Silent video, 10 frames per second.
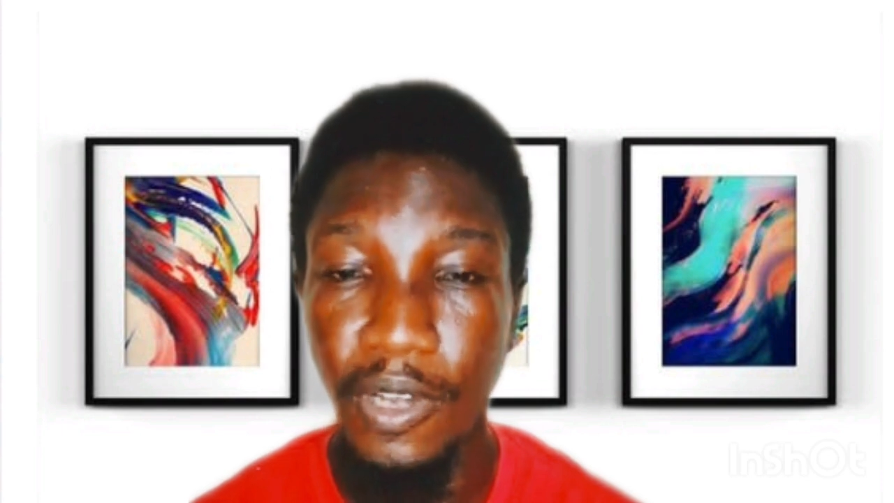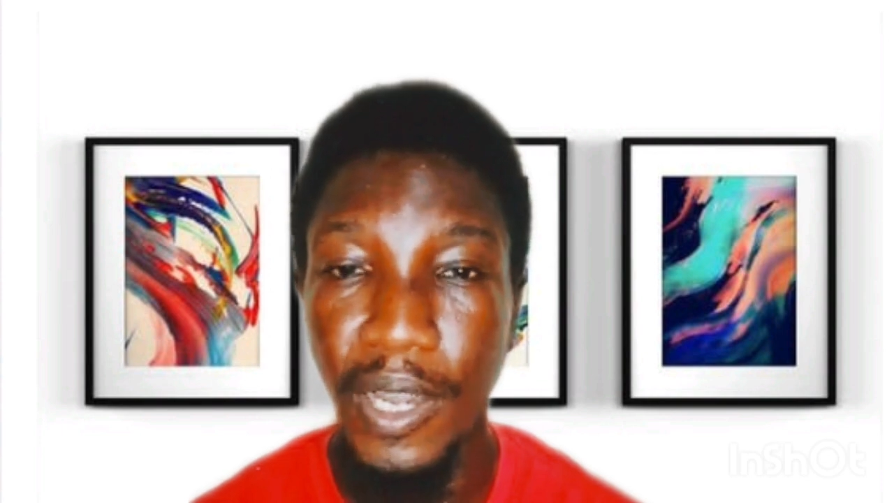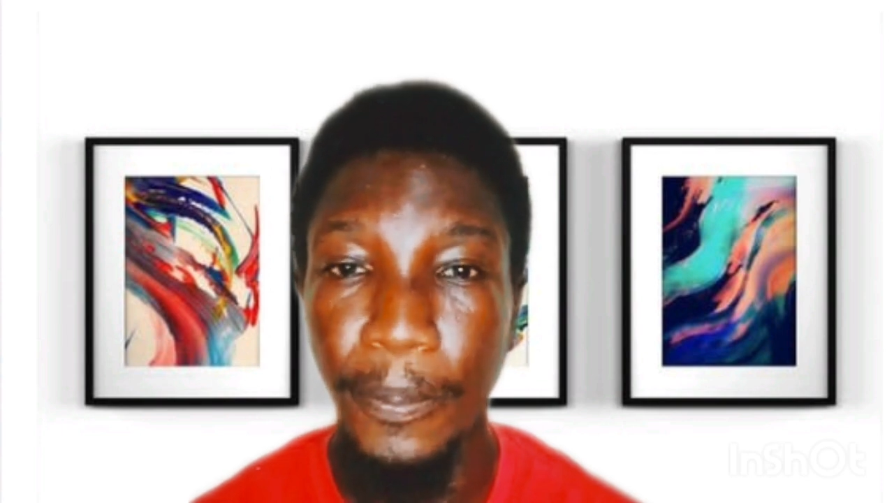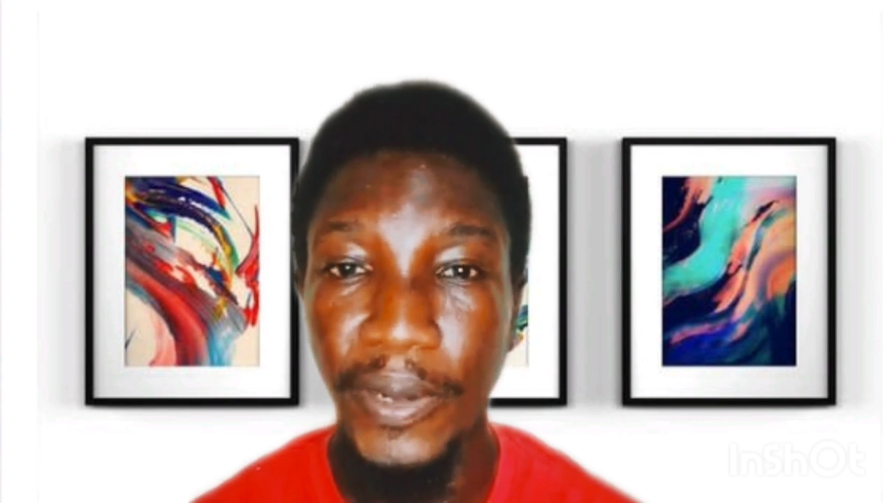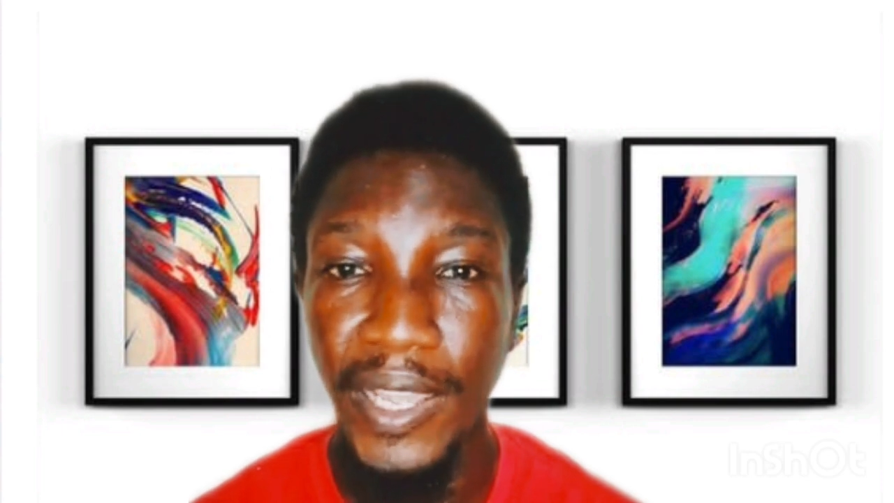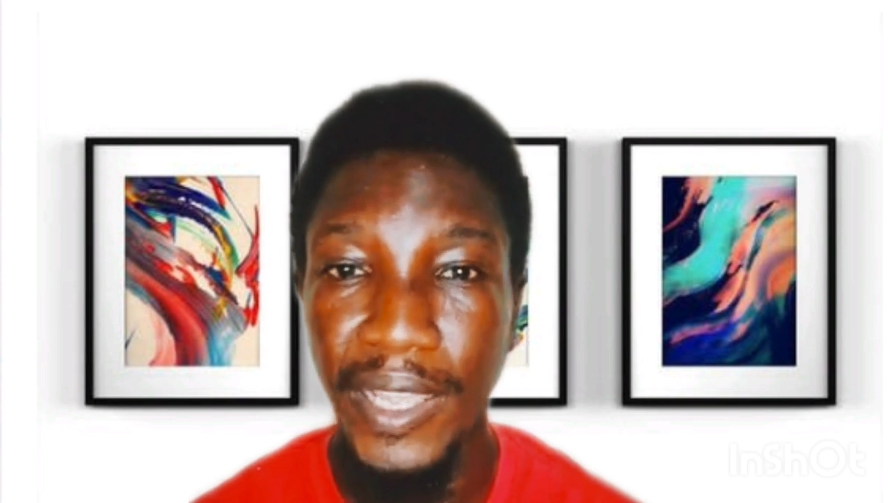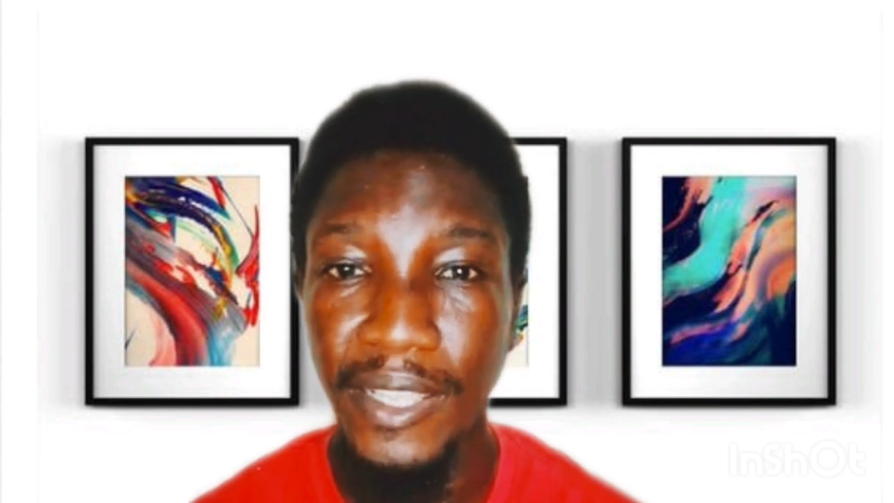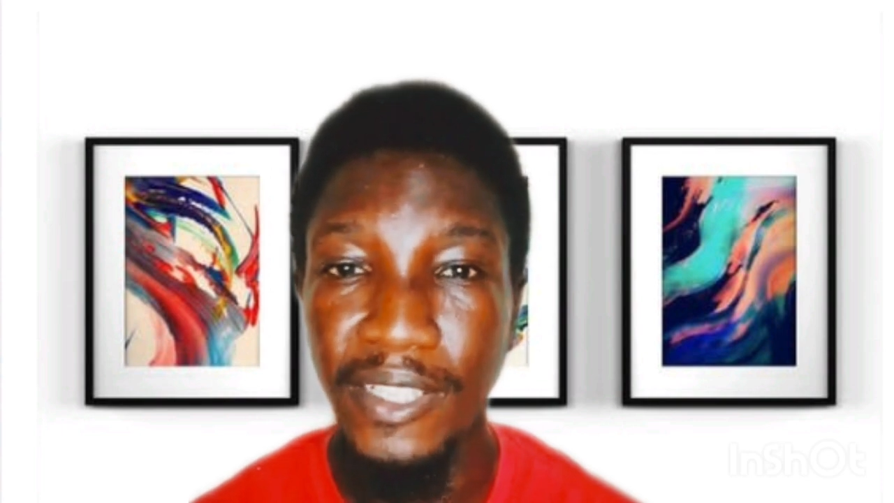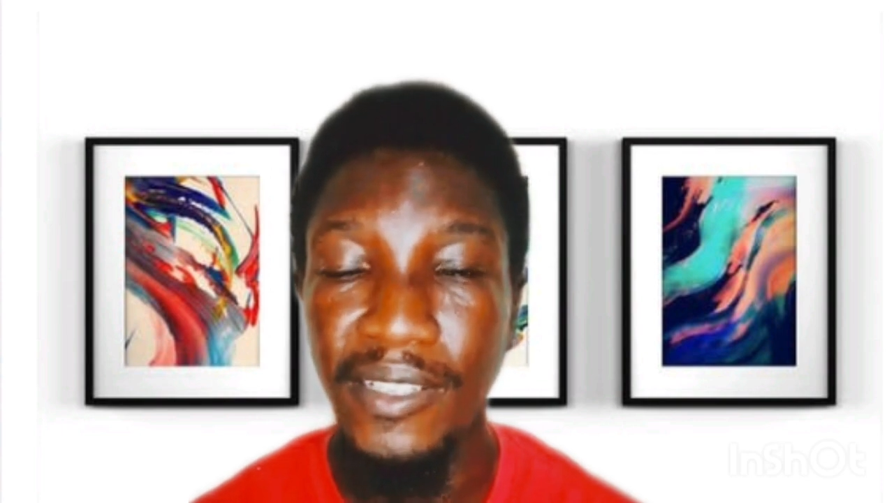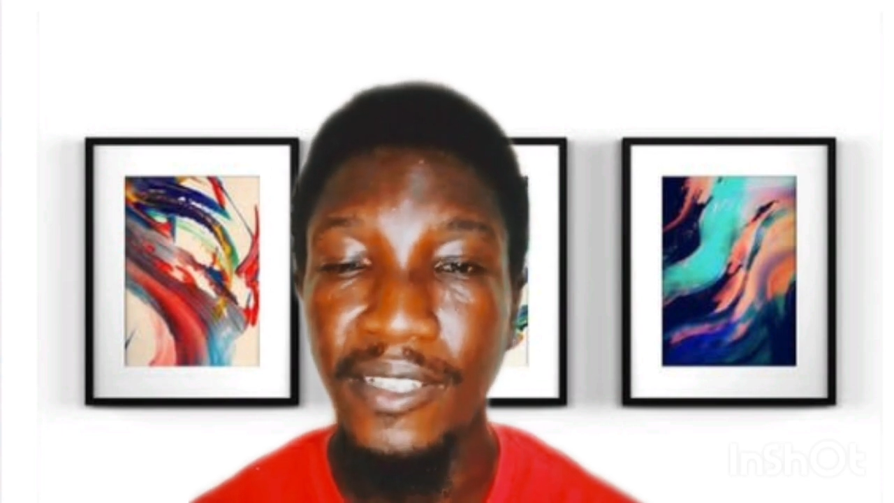you
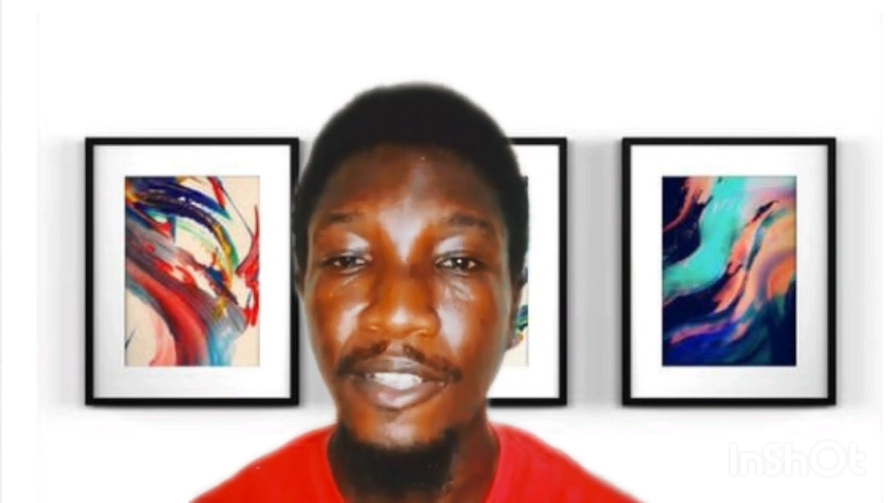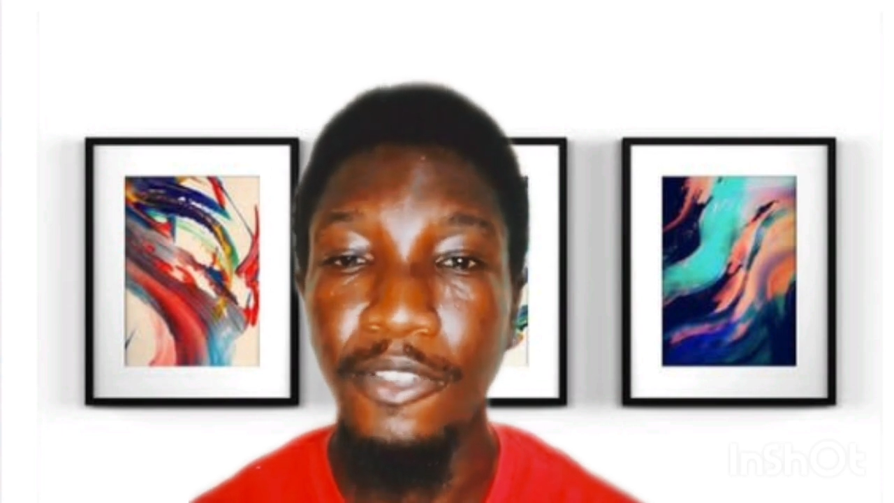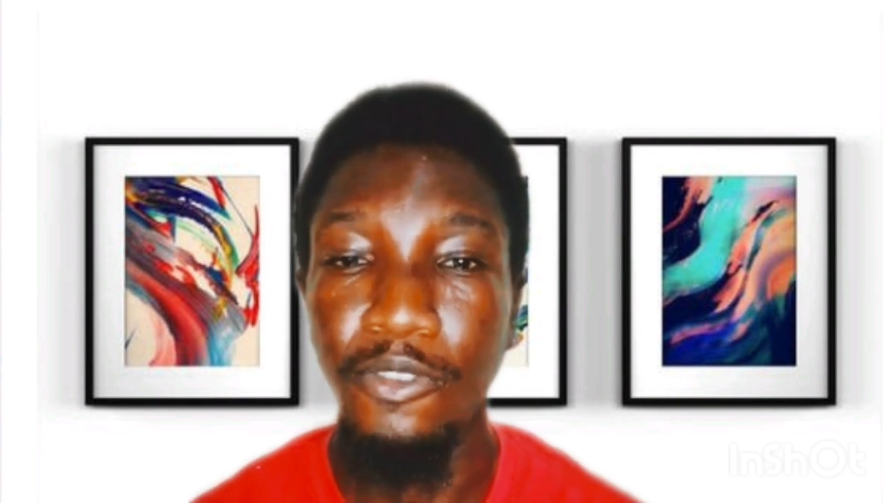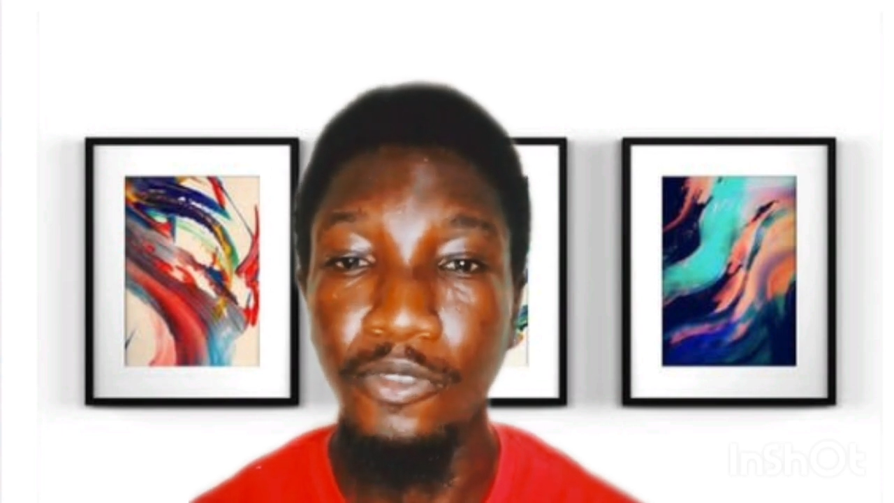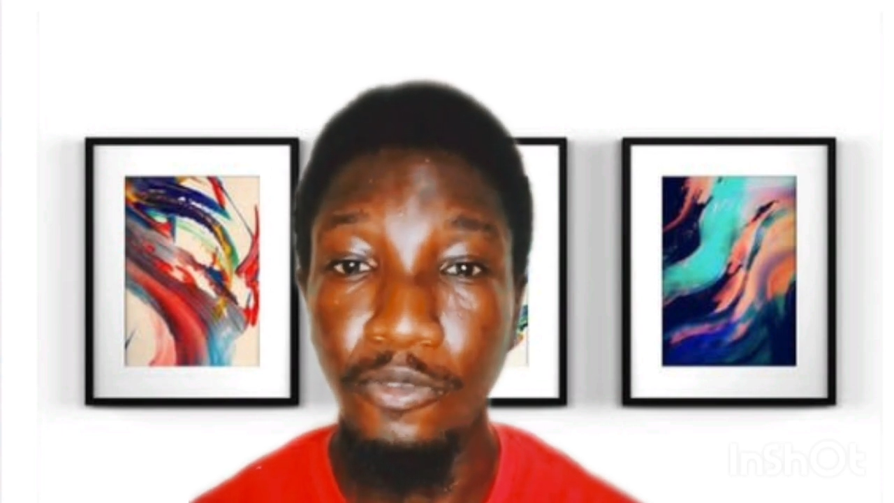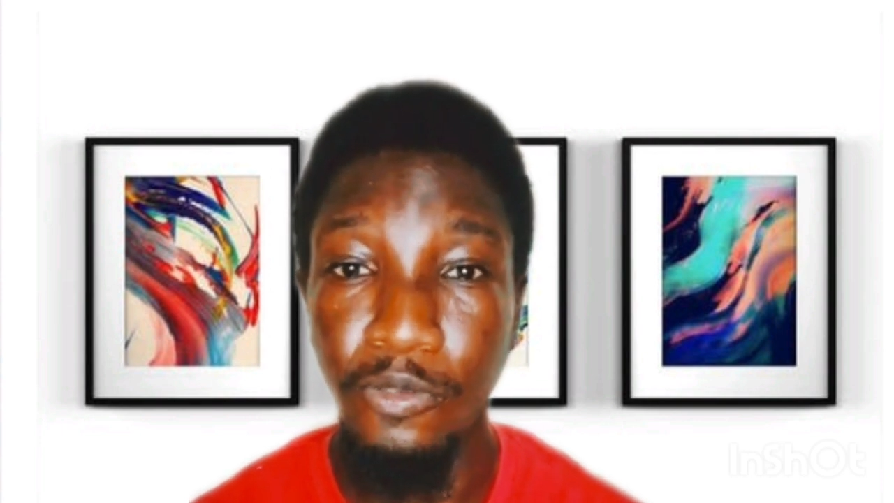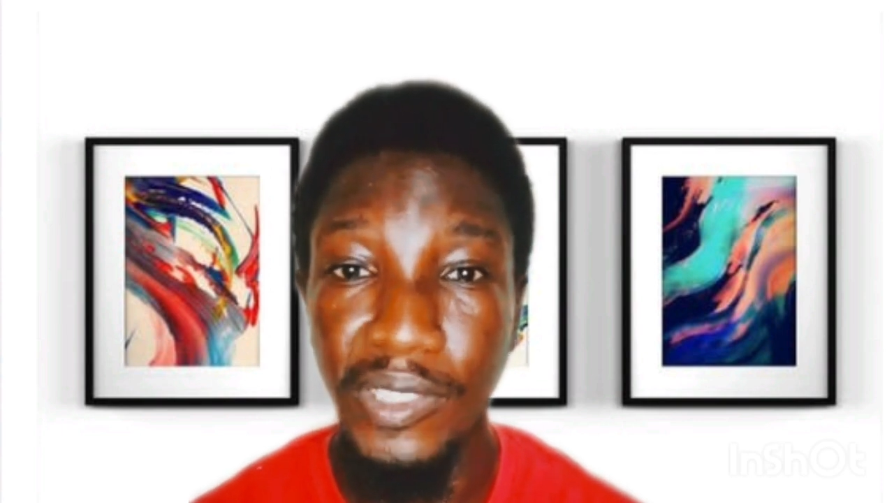apply, do